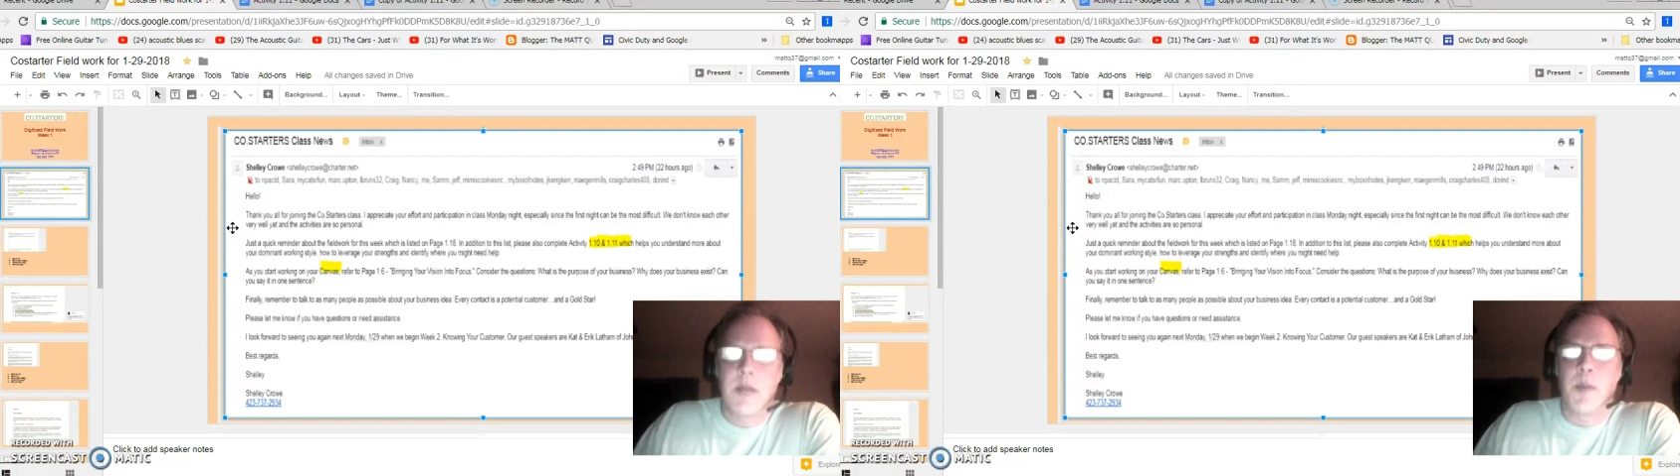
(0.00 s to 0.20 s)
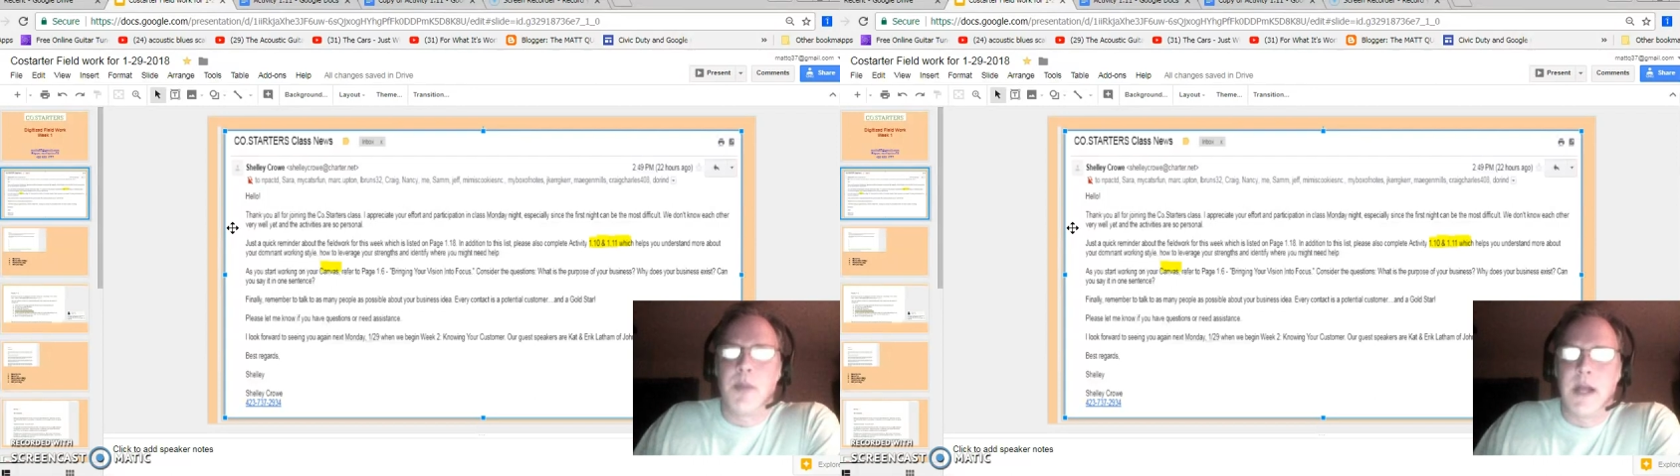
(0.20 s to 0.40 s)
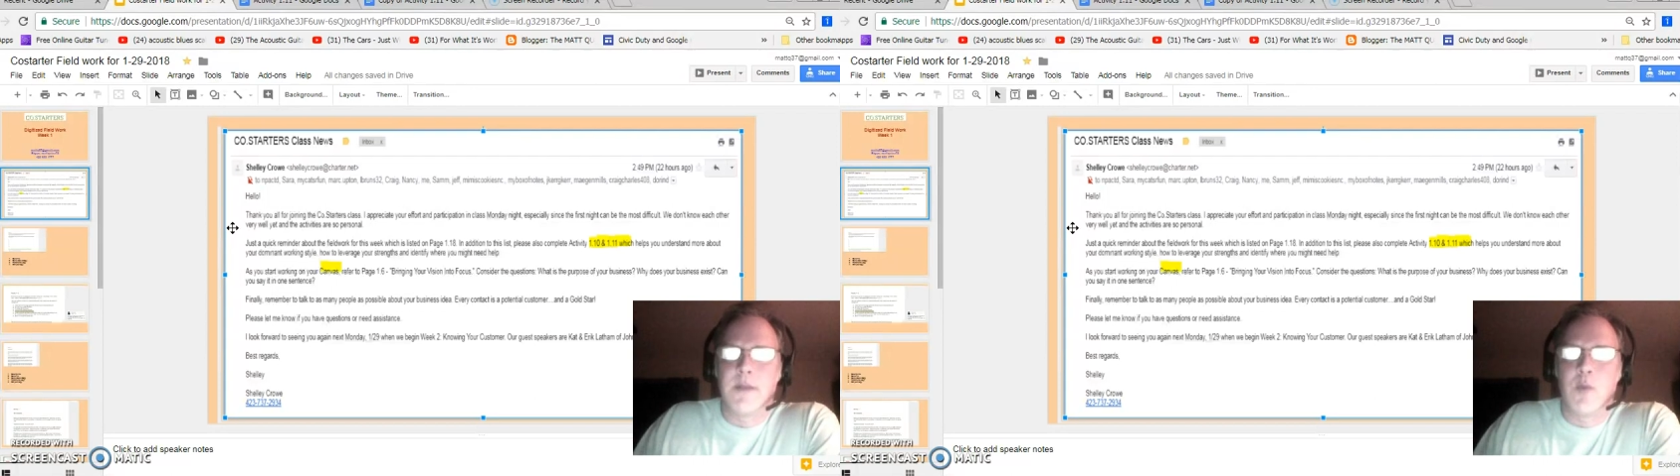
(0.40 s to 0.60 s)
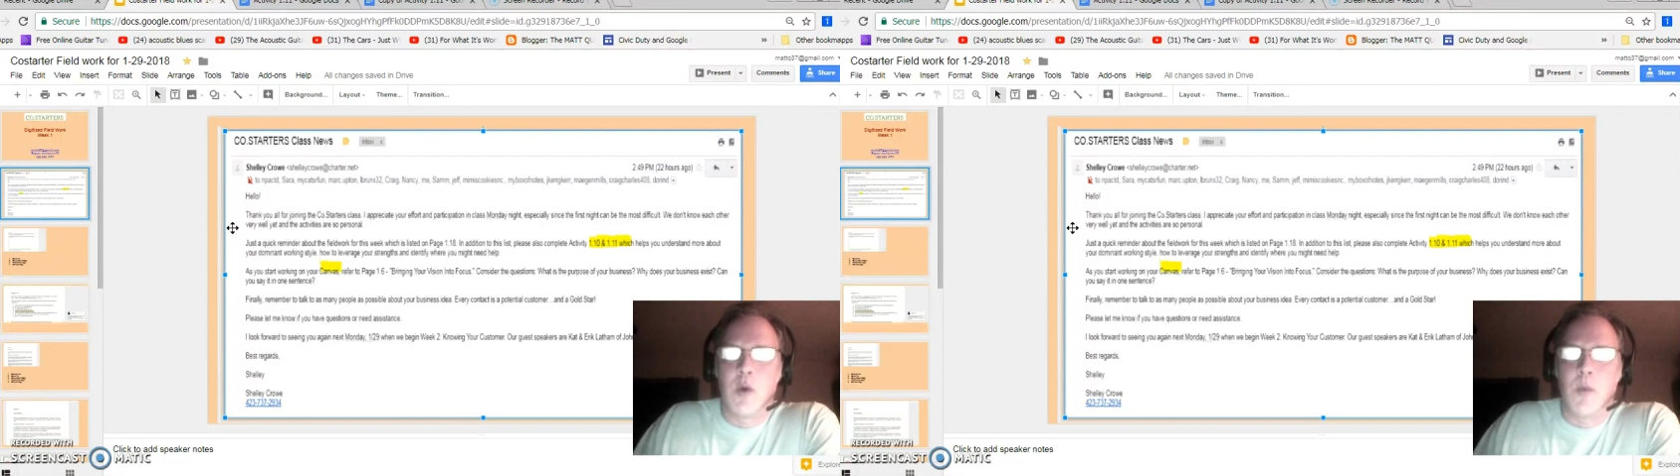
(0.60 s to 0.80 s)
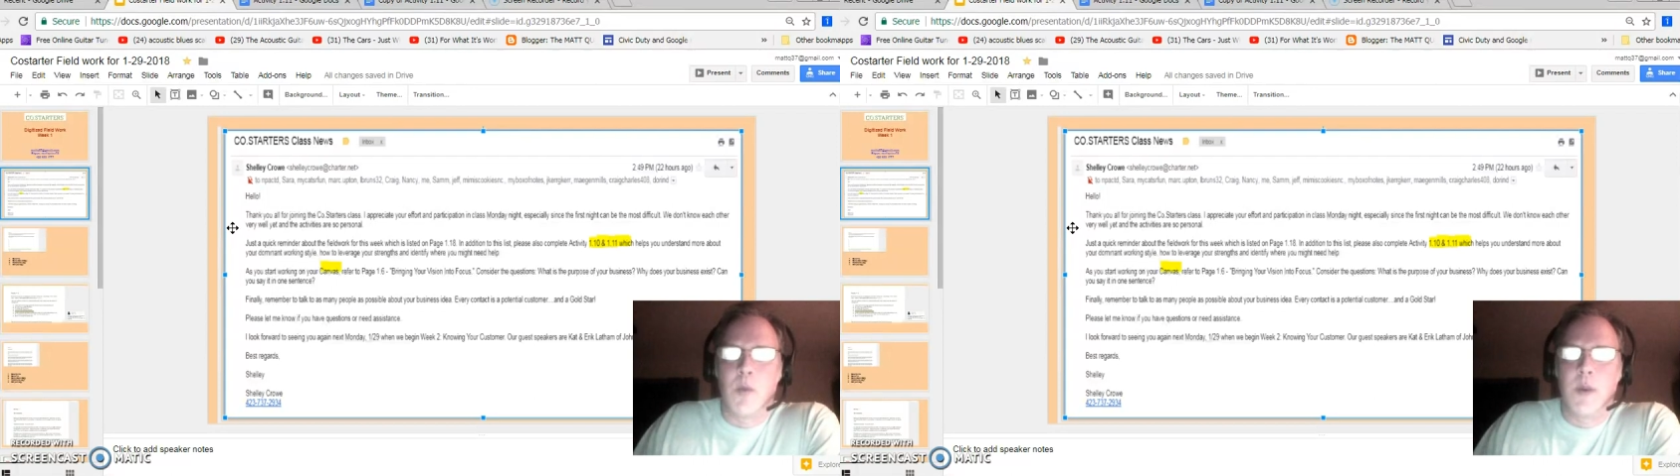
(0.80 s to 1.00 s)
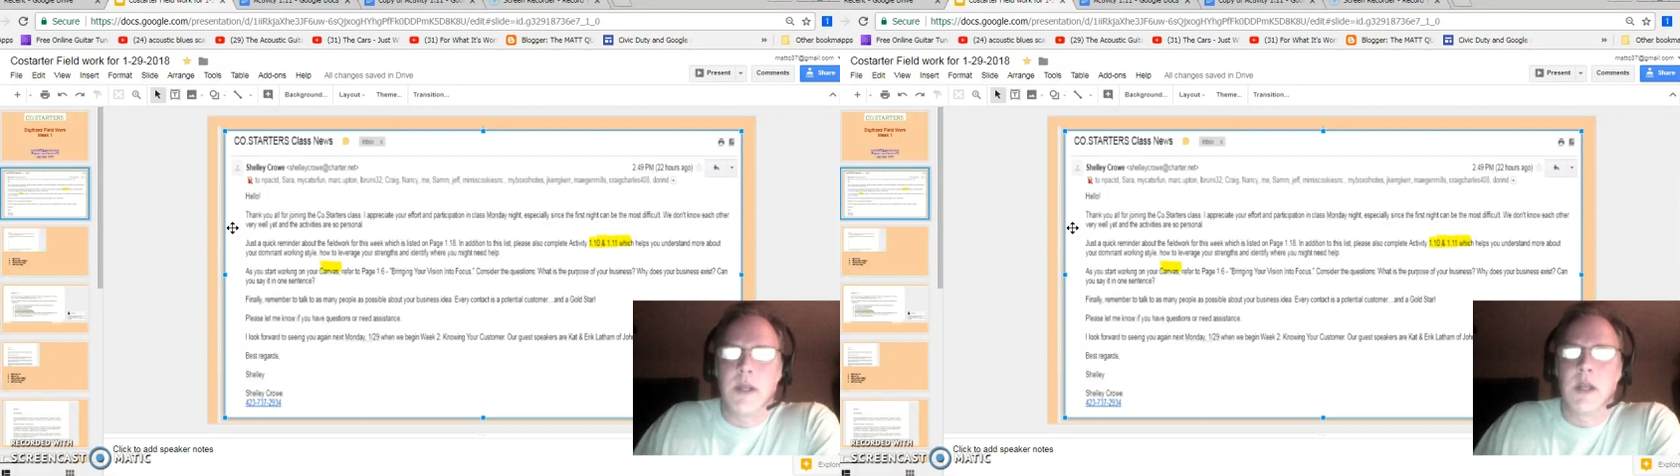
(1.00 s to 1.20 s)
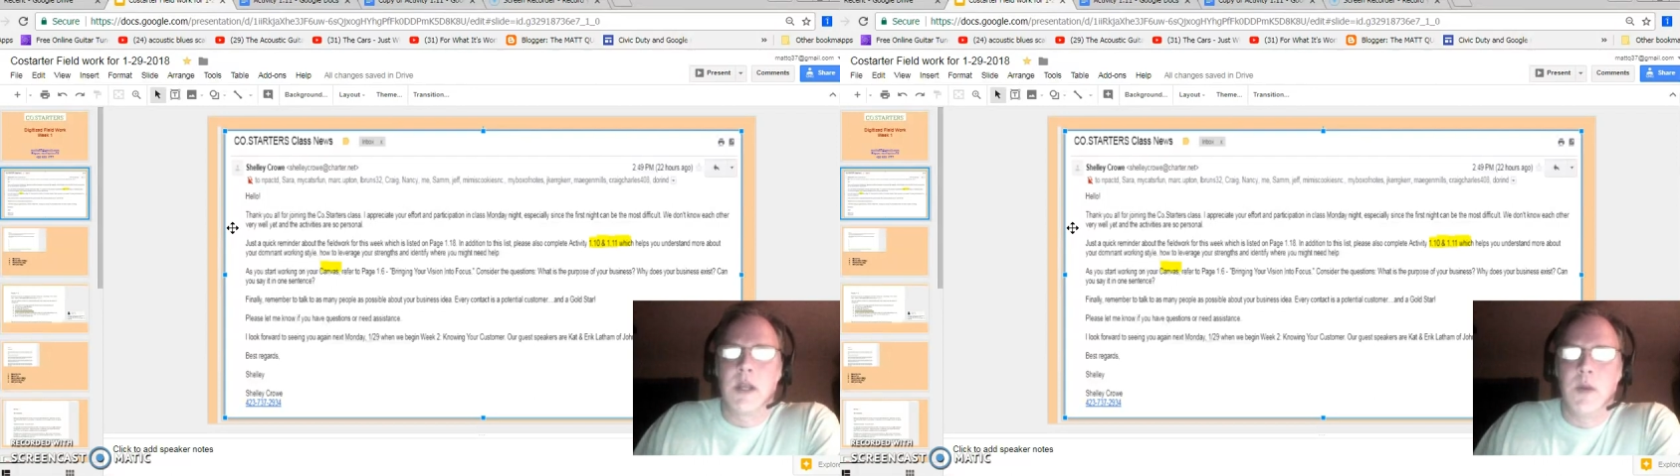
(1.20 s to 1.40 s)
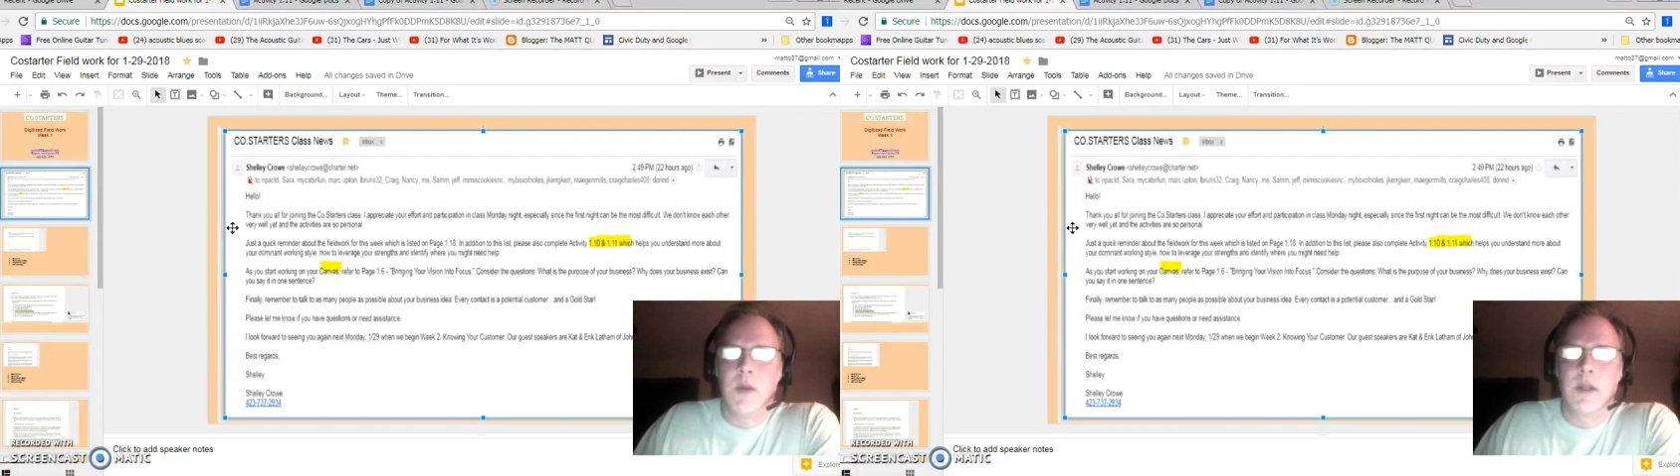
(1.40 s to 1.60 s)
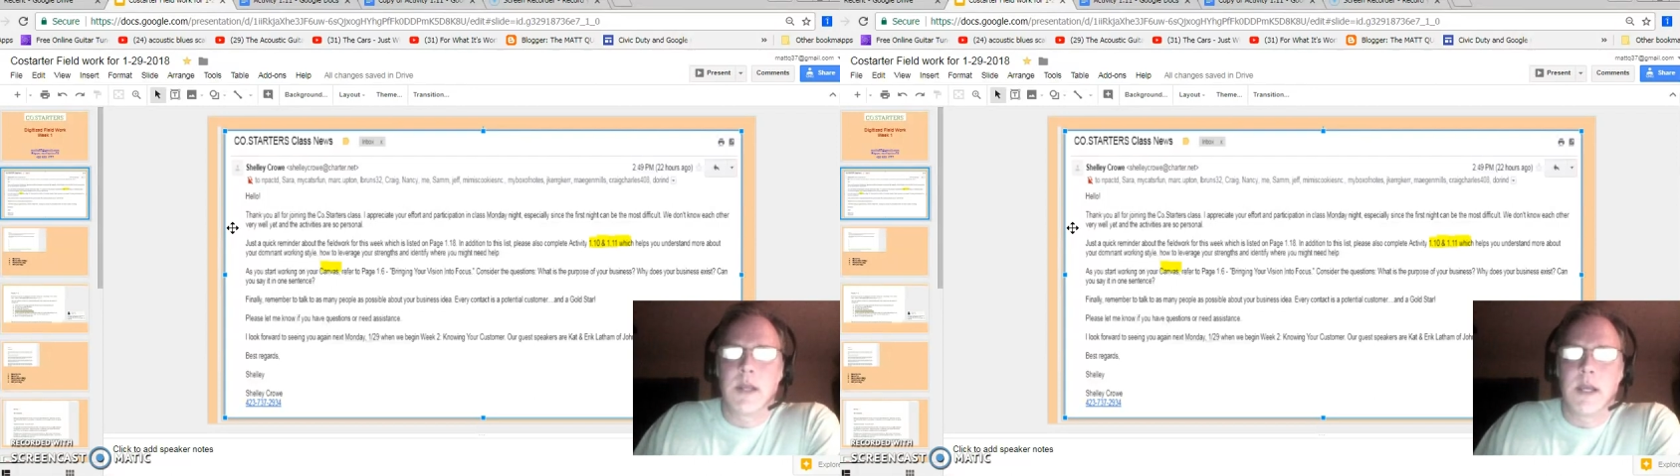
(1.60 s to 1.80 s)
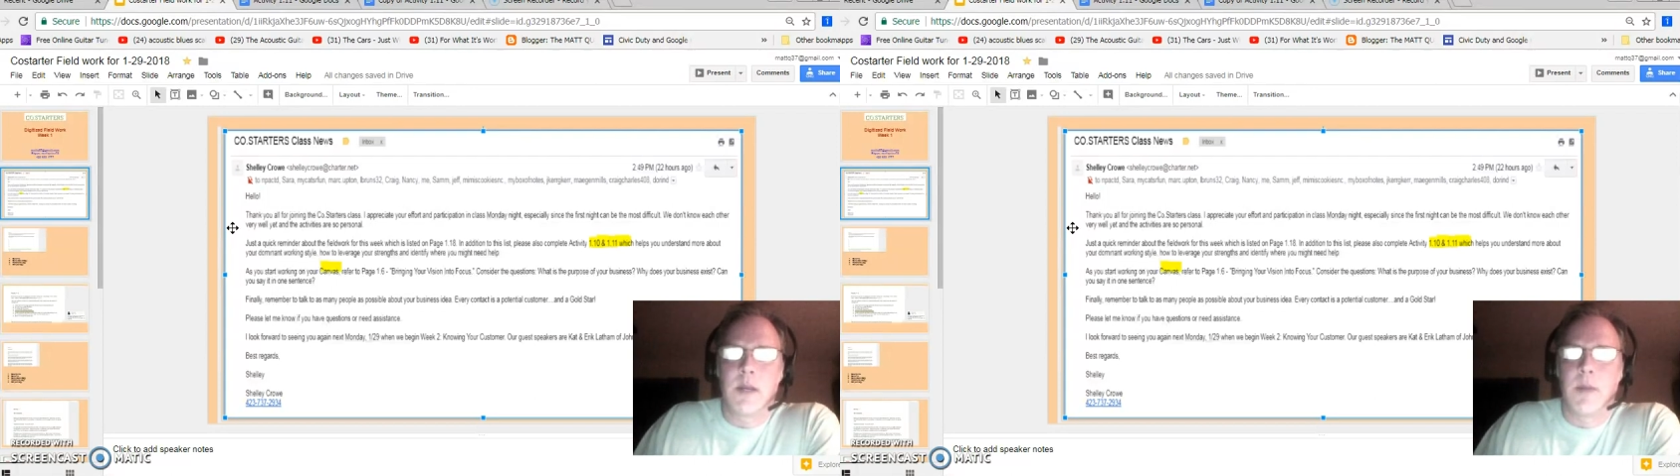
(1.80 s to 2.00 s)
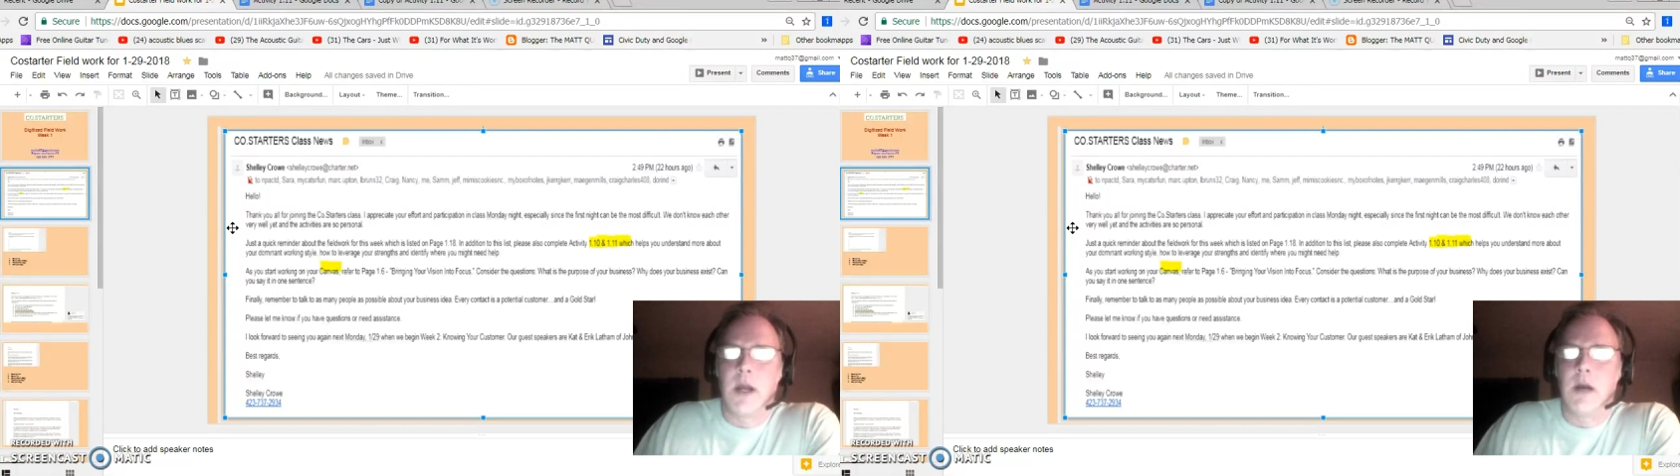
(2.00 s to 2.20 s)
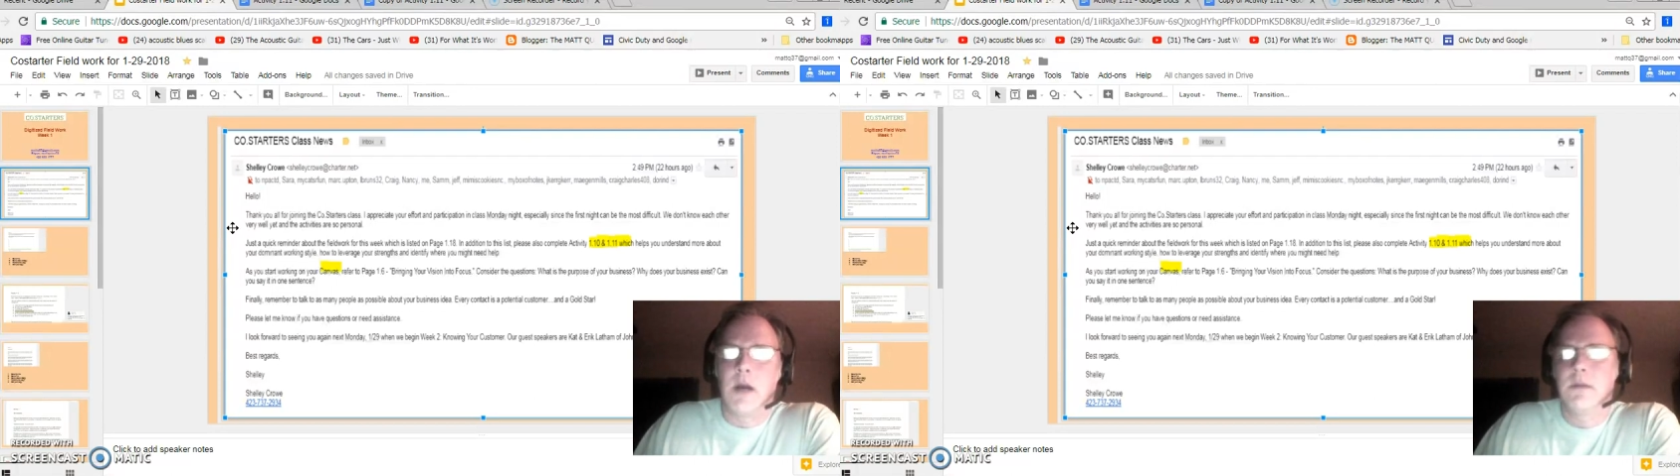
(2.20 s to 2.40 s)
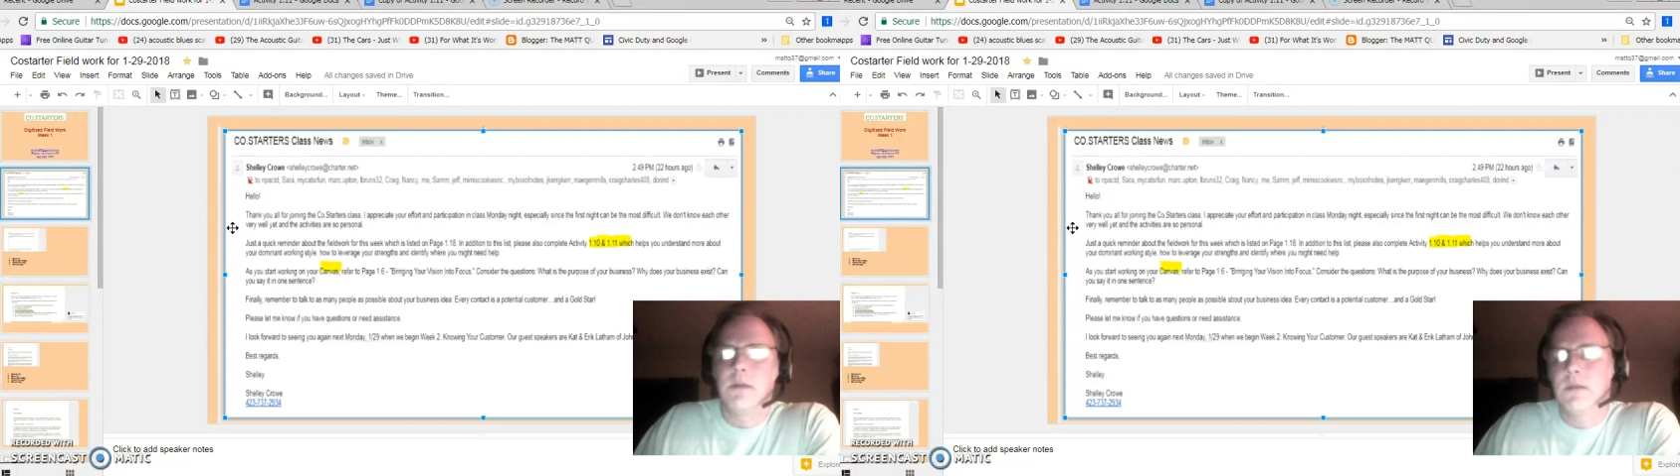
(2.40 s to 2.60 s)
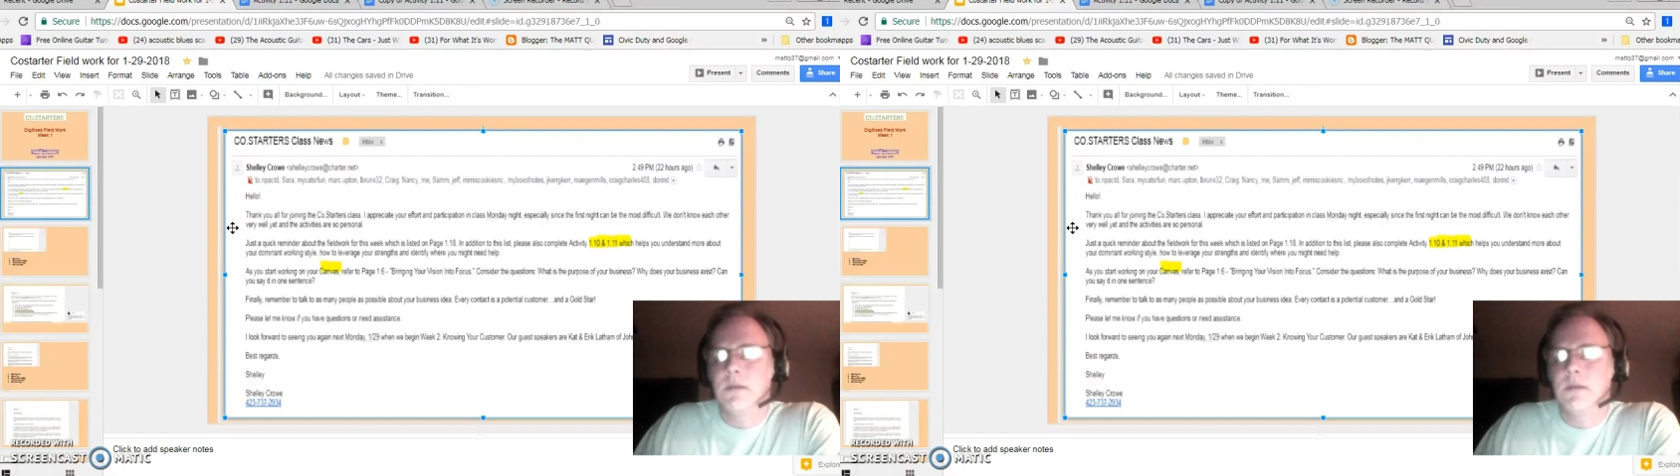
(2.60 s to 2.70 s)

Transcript: platform where we can communicate about,